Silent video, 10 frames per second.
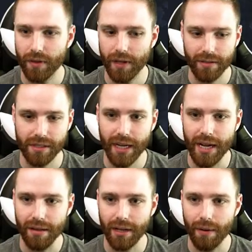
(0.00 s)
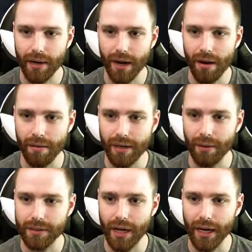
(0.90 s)
Yeah, see? There we go. Now
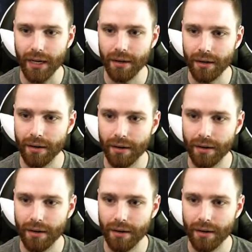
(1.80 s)
we're talking.